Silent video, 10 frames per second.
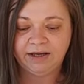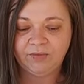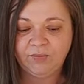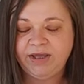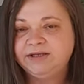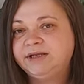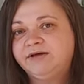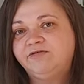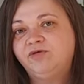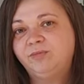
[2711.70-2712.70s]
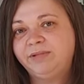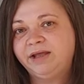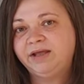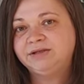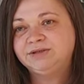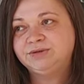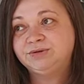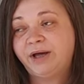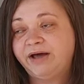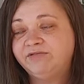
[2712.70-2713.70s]
waiting for me
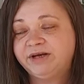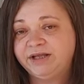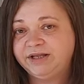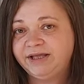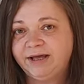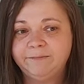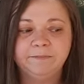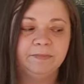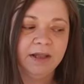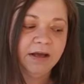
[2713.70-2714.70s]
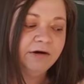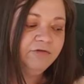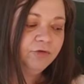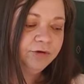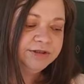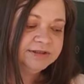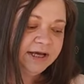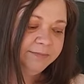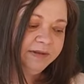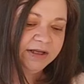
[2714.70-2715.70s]
to have an idea. Of course,
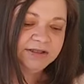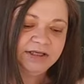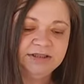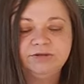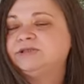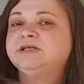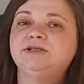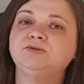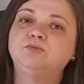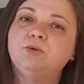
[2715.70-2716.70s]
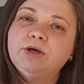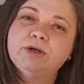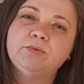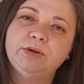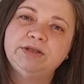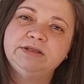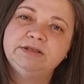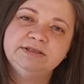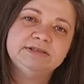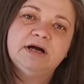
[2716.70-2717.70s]
I'm not interested to work with
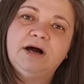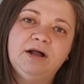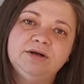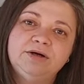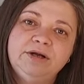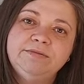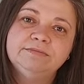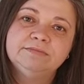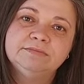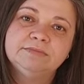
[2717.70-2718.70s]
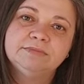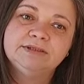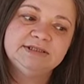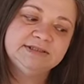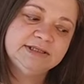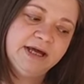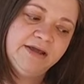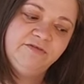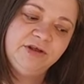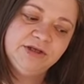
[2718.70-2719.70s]
this color since
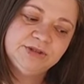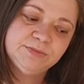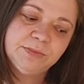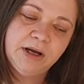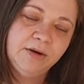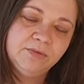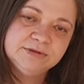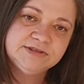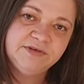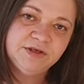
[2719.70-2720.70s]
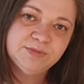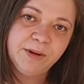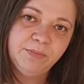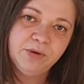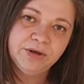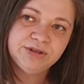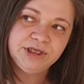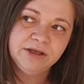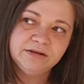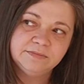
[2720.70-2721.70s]
I almost finished my
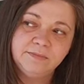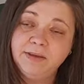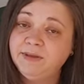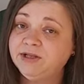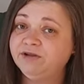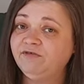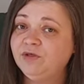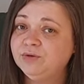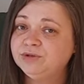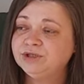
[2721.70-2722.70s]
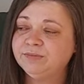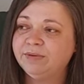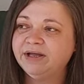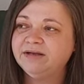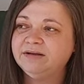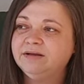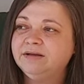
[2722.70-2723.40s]
project, maybe in the future, but